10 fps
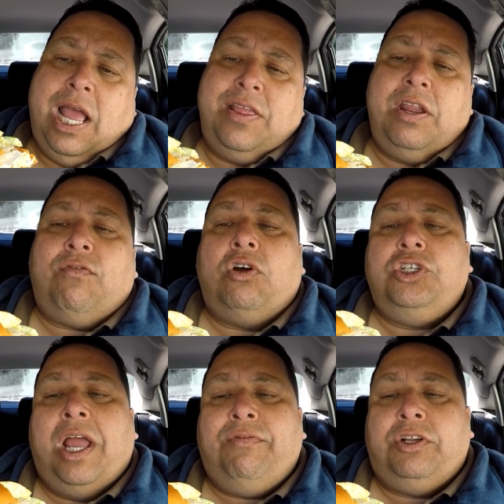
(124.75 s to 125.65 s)
And then of
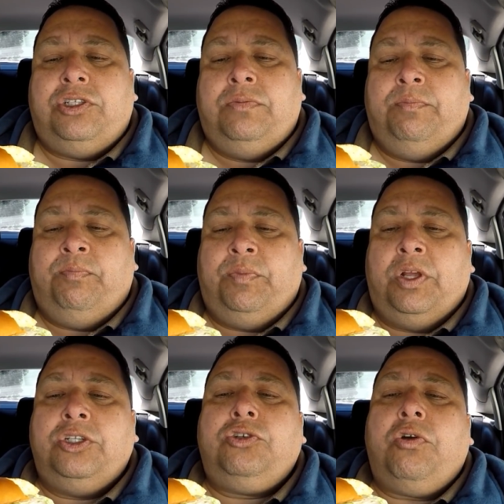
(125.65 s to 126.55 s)
course you have the
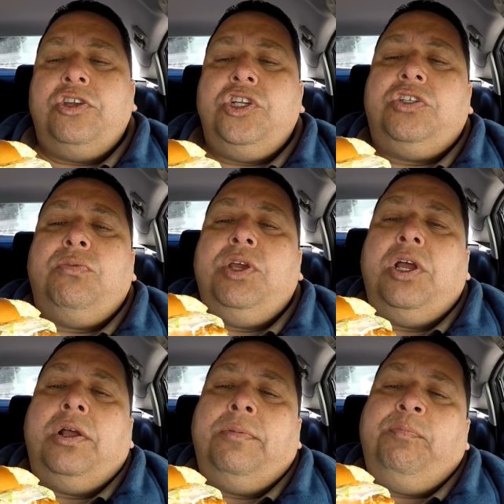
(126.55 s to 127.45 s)
crunchiness from
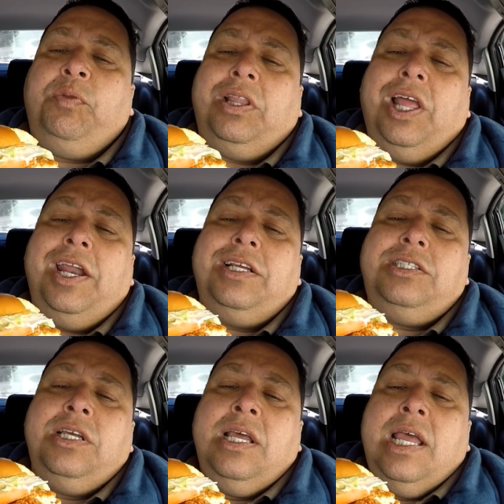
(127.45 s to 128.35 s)
the
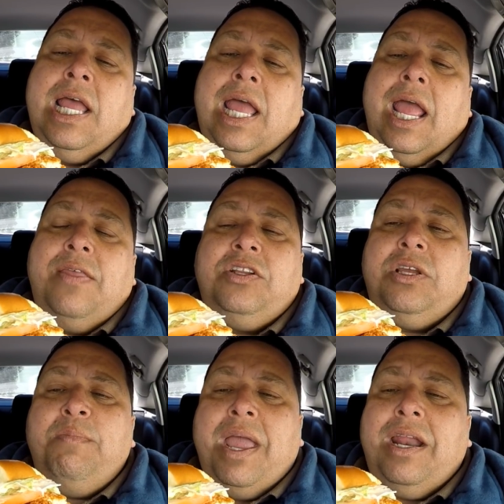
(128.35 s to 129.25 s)
lettuce and the
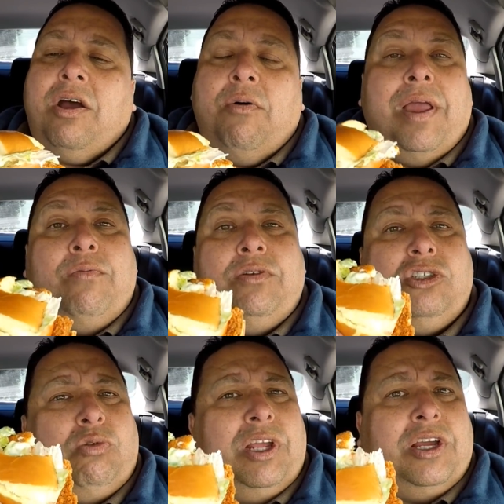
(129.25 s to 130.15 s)
tomato. And
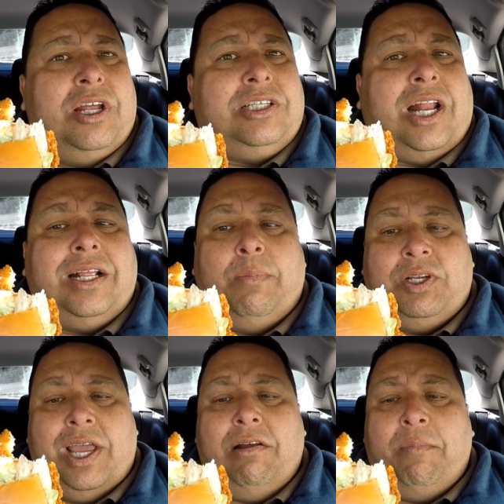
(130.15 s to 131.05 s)
which is really good is I like the
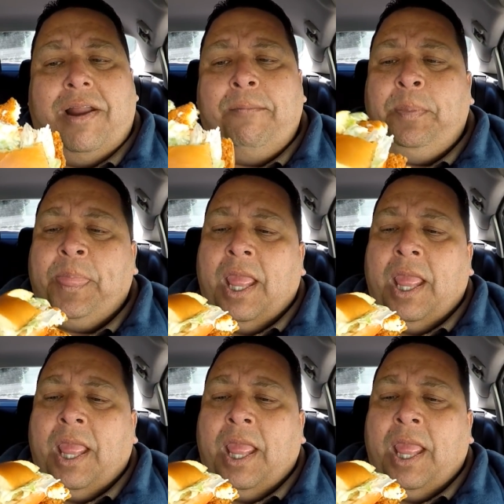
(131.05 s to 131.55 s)
potato bun.